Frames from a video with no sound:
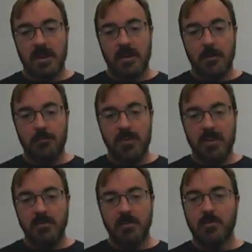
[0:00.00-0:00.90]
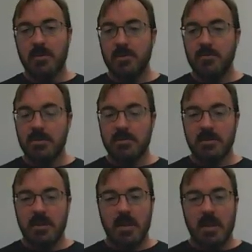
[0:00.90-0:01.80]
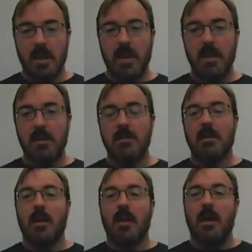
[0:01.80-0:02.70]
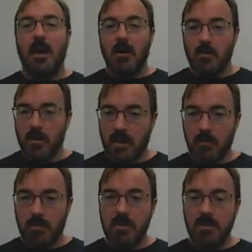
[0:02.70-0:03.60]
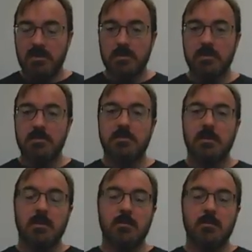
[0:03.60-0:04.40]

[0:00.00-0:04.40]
And you don't want to do this. And how are we going to get rid of these zeros?